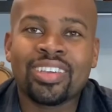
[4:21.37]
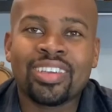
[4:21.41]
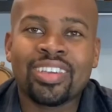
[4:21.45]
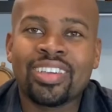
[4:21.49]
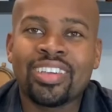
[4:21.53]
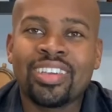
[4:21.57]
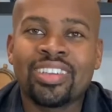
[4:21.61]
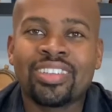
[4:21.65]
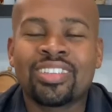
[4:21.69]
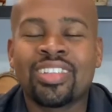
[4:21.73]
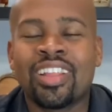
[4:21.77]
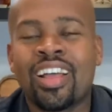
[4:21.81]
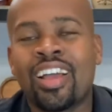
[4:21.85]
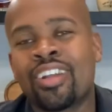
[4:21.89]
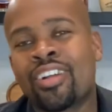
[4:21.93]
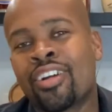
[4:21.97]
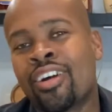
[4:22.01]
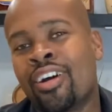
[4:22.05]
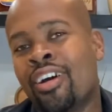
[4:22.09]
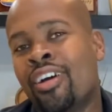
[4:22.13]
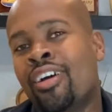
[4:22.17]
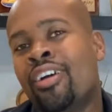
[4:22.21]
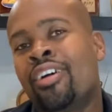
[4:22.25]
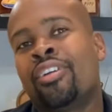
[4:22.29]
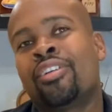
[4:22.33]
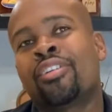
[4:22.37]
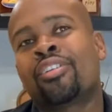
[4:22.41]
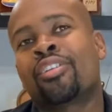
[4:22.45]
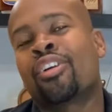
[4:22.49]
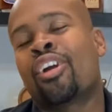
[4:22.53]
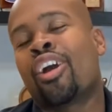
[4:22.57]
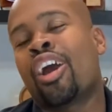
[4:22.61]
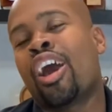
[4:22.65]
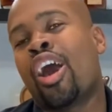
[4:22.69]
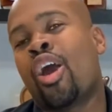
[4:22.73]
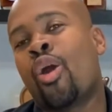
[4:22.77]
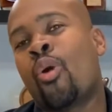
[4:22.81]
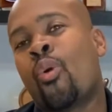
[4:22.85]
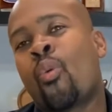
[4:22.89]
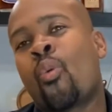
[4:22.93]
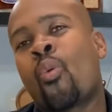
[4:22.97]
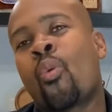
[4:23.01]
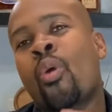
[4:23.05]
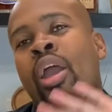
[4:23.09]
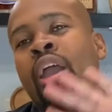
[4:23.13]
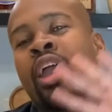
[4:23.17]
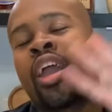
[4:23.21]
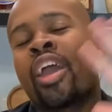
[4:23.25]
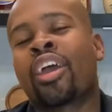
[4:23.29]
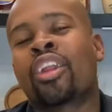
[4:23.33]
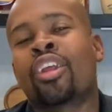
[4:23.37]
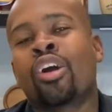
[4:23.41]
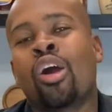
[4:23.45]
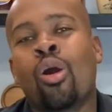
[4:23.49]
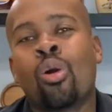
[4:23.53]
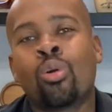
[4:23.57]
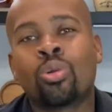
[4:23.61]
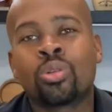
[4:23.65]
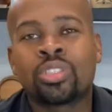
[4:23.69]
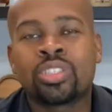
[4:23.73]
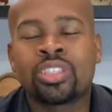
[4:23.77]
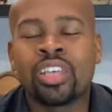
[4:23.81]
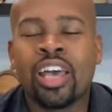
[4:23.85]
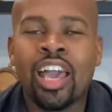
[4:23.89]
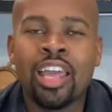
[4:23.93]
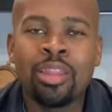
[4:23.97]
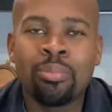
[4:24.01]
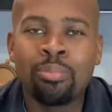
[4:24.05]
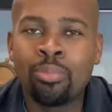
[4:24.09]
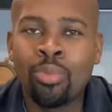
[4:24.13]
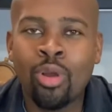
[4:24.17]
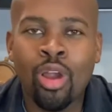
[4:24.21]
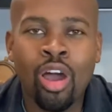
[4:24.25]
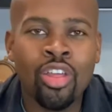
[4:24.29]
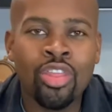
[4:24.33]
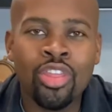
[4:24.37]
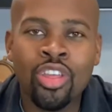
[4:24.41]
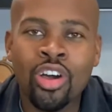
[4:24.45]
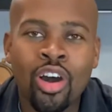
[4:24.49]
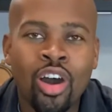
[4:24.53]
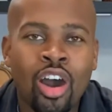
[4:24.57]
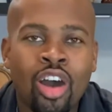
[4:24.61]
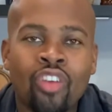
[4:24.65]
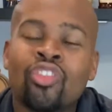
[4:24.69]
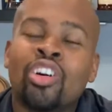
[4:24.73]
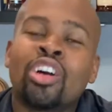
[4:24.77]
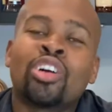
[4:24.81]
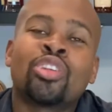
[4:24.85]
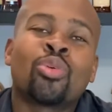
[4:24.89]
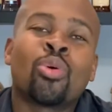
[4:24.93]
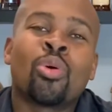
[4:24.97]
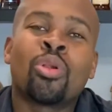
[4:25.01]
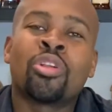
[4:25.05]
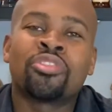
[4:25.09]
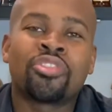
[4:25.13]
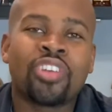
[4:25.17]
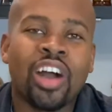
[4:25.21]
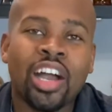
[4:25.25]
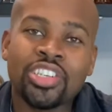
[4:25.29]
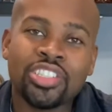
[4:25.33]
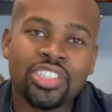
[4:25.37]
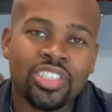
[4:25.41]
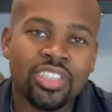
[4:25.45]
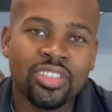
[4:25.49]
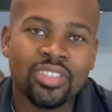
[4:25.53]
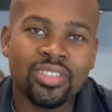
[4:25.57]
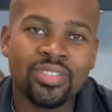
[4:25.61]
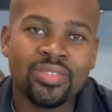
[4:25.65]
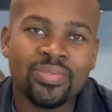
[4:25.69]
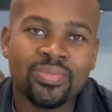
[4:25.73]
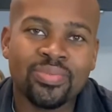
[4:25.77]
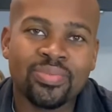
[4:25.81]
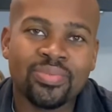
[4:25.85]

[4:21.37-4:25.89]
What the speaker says: It's like a weird outside brother of an old fashioned